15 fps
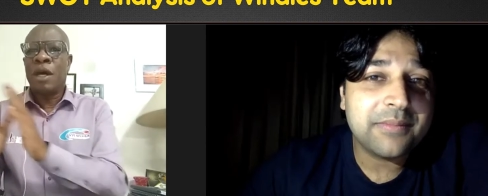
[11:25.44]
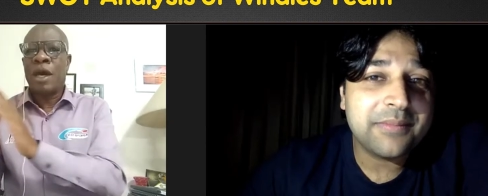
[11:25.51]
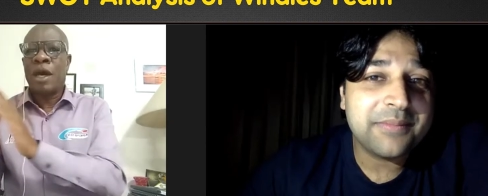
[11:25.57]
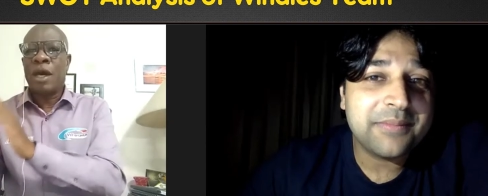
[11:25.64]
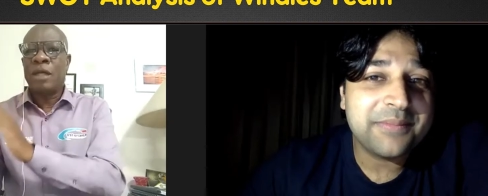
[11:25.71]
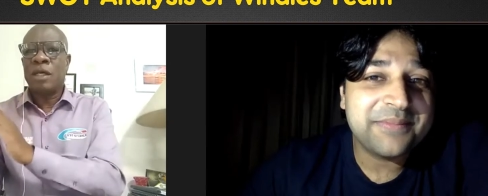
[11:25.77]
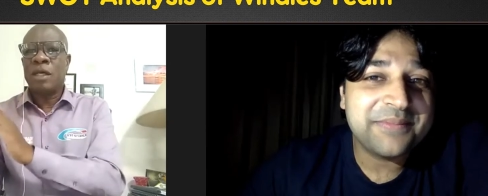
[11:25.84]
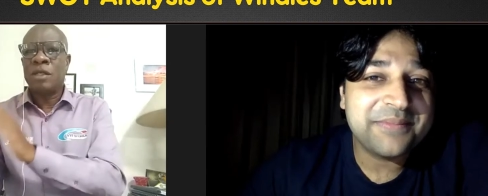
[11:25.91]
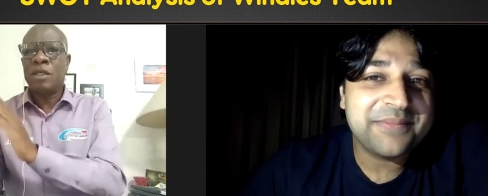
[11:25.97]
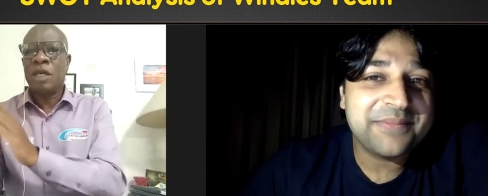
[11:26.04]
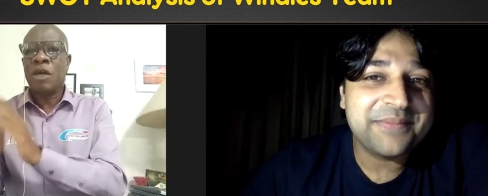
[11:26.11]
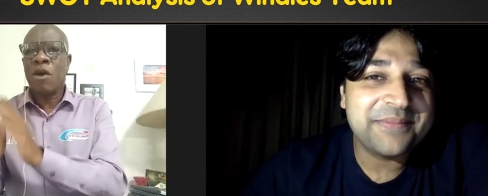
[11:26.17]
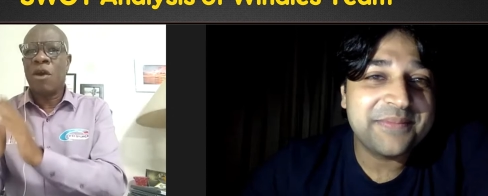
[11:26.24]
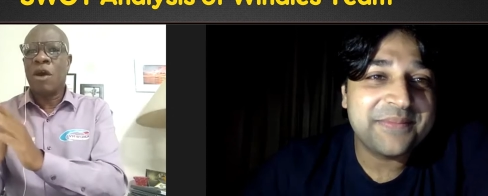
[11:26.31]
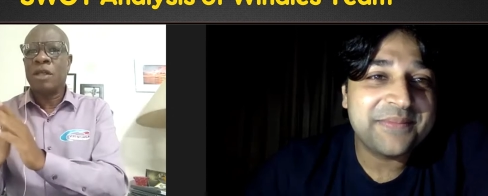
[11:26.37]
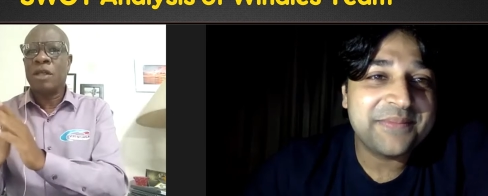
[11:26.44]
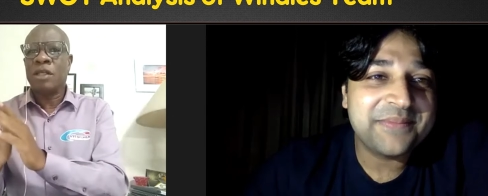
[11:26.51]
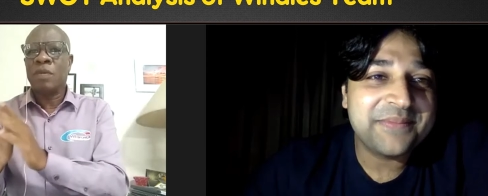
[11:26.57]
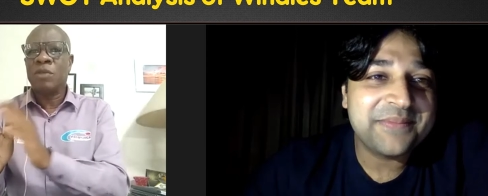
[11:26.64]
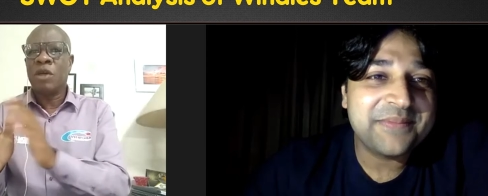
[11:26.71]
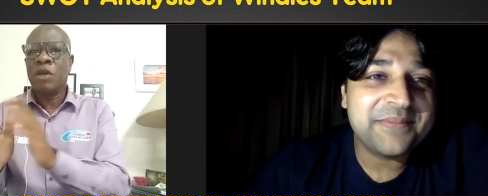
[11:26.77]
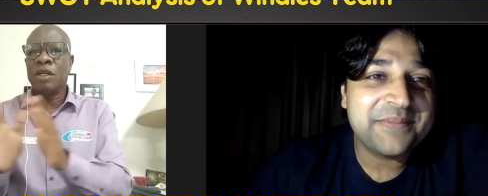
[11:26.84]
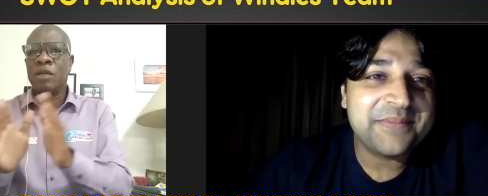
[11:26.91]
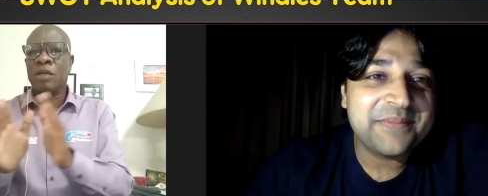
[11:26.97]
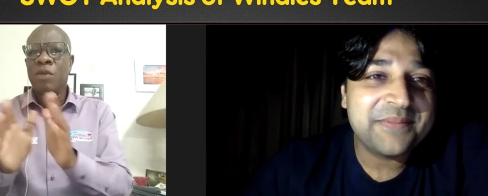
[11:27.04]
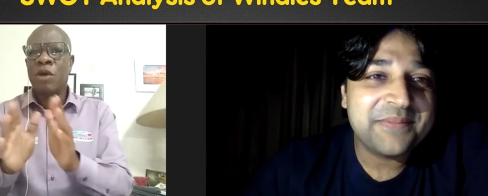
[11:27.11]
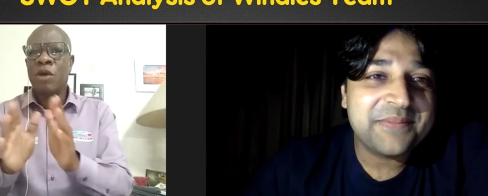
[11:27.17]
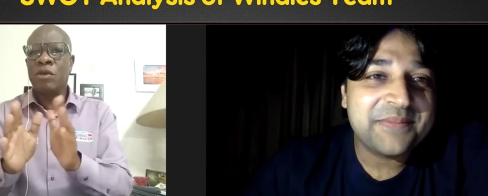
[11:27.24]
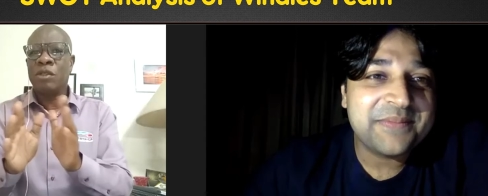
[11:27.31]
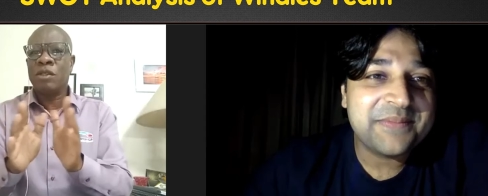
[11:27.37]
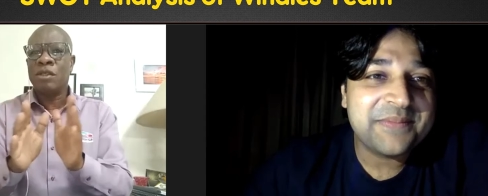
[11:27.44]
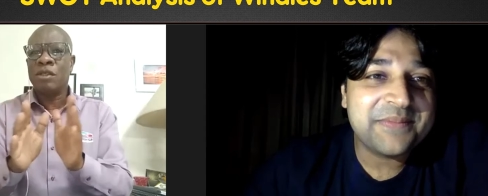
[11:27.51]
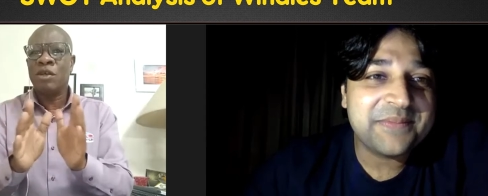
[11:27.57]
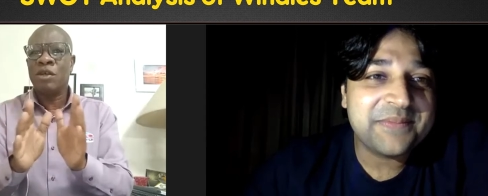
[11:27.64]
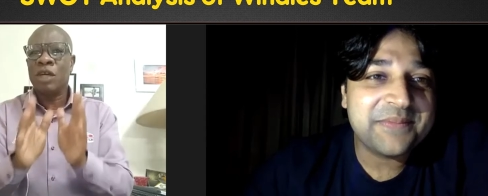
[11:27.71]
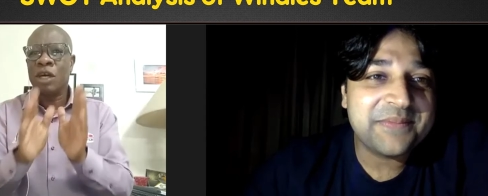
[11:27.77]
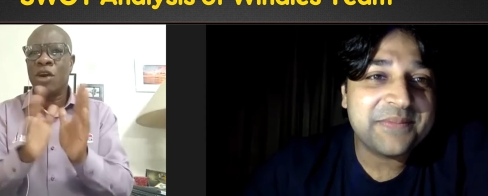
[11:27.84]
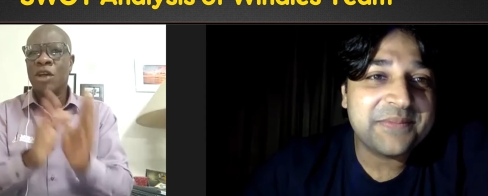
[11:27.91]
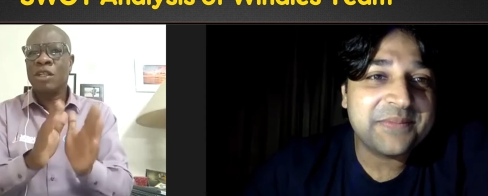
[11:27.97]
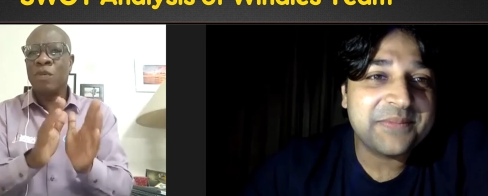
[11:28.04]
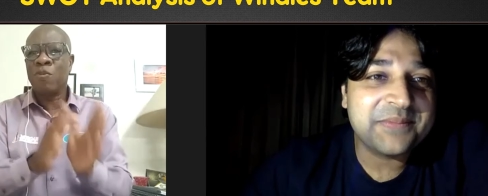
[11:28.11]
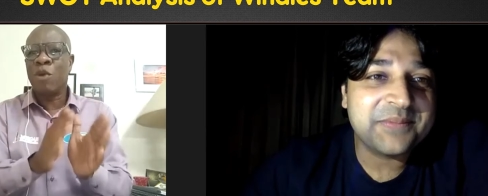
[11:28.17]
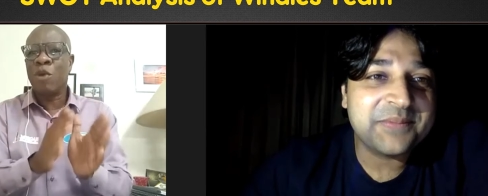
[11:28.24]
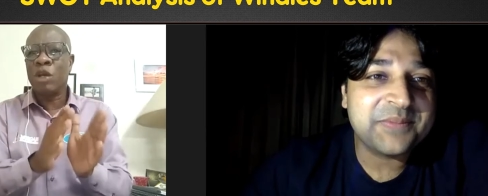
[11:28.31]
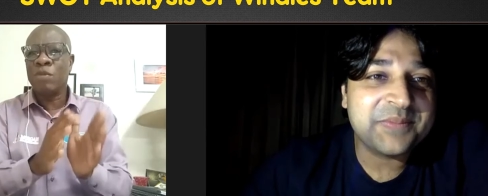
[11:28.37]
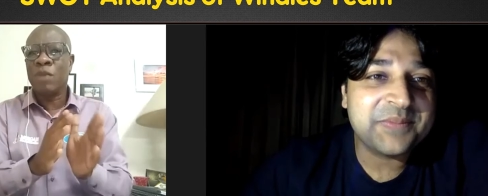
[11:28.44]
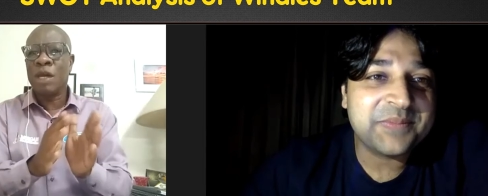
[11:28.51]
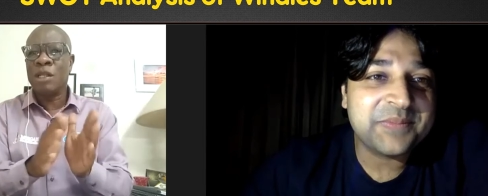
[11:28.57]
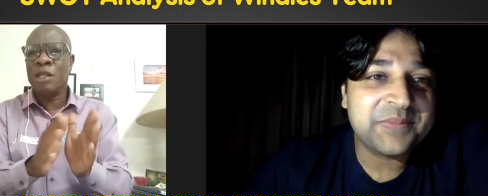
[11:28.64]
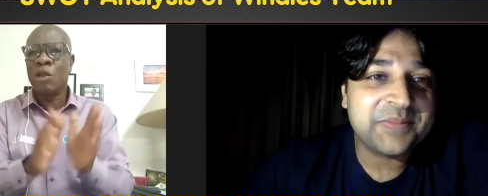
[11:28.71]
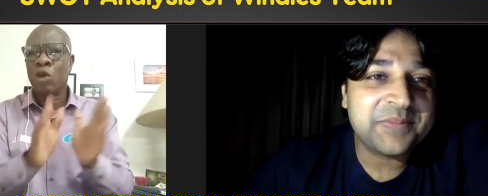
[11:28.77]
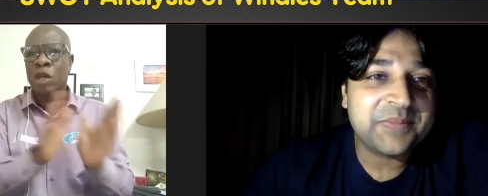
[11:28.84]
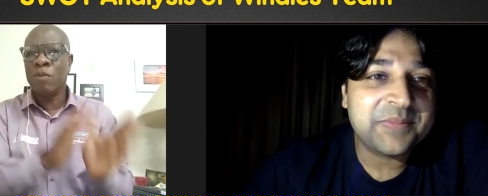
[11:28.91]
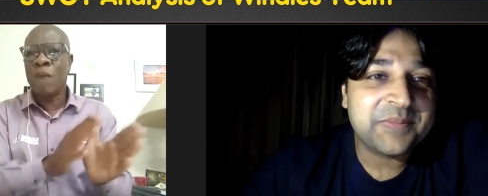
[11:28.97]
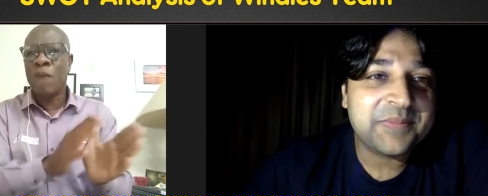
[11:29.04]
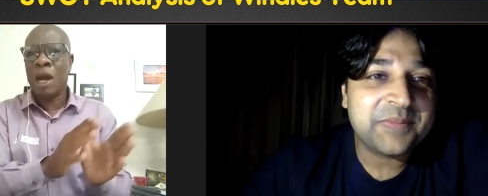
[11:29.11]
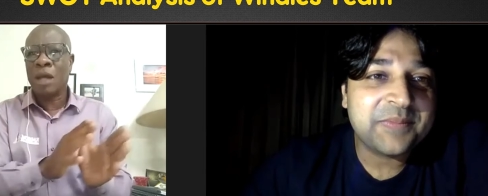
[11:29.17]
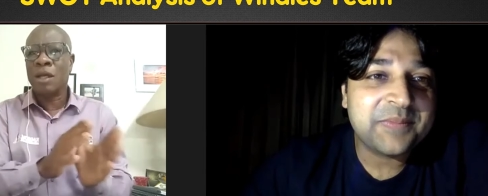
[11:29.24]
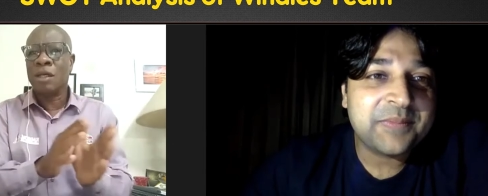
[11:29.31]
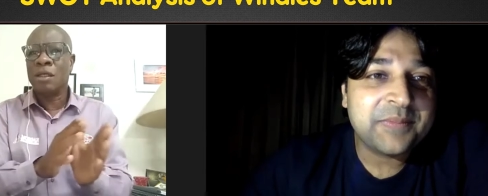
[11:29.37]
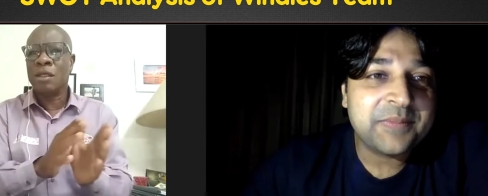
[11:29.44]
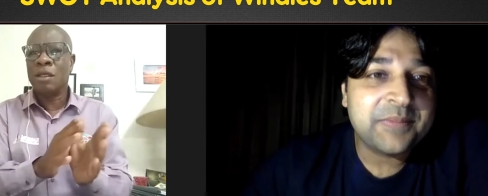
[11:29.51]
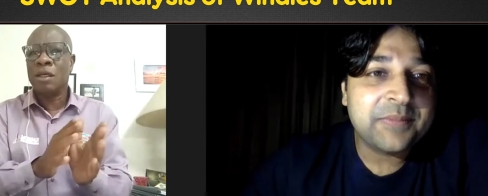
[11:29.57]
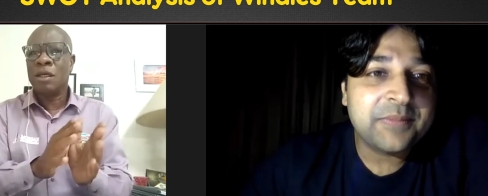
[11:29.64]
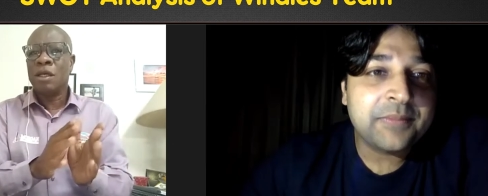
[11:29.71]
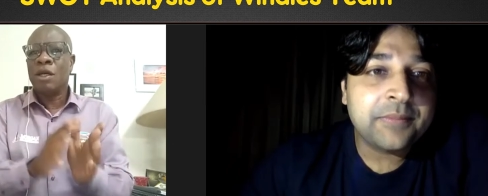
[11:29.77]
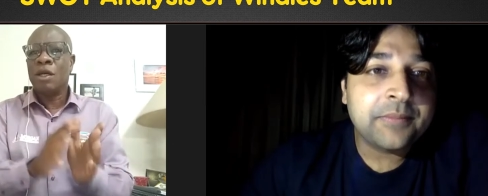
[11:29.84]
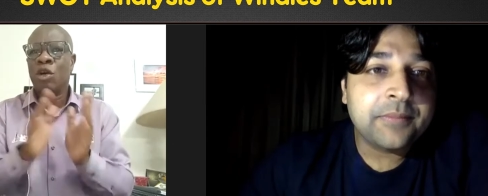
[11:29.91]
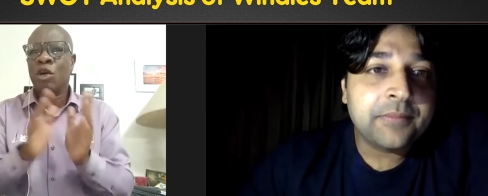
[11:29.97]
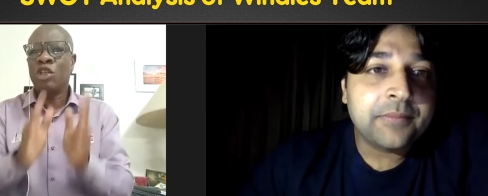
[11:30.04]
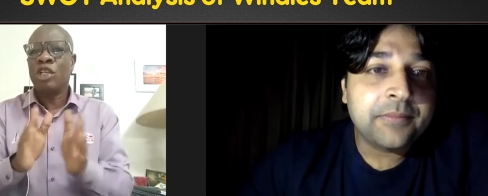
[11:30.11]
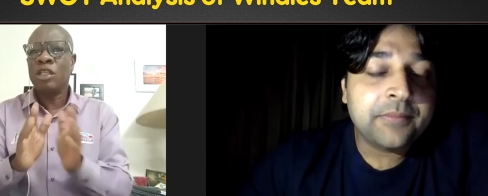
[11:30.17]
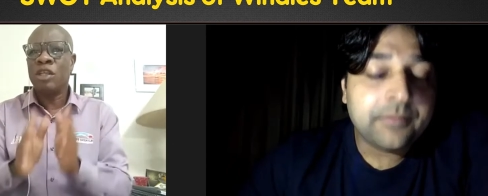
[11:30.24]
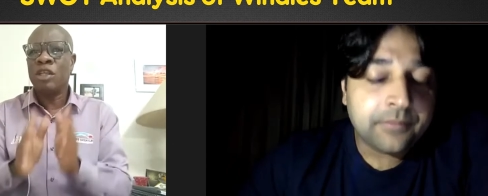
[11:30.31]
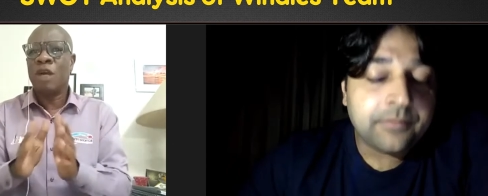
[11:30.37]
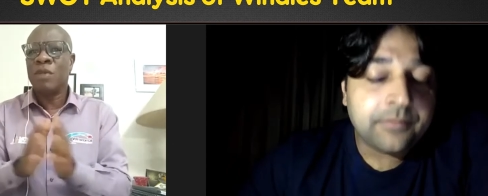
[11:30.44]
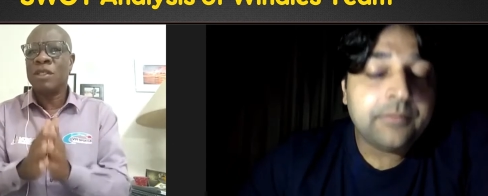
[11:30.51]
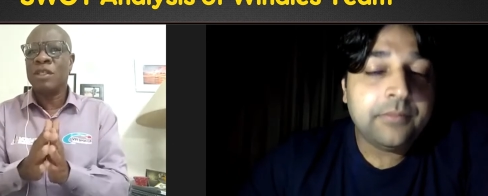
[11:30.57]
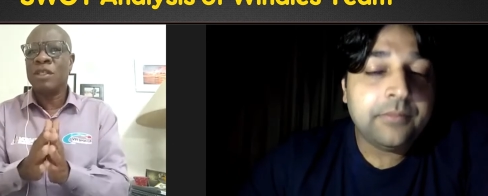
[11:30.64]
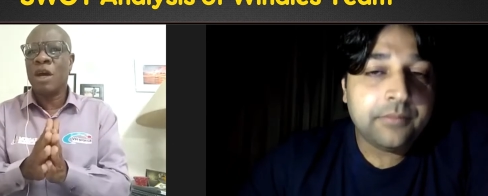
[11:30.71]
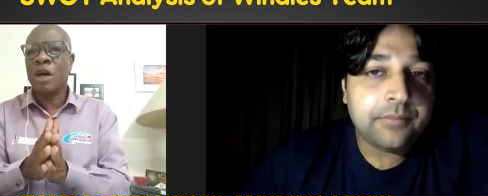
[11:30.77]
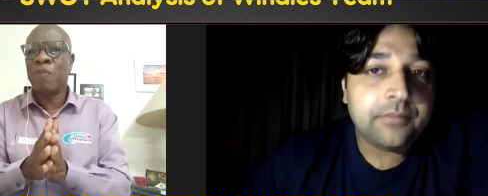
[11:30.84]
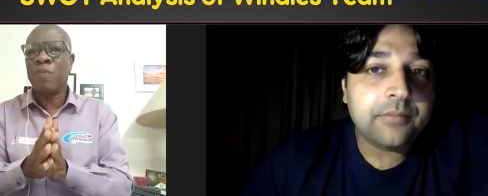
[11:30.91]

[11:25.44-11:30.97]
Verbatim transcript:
Speaker 1: And I say caught, I'm talking about don't get caught at point by looking back. Oshane Thomas has got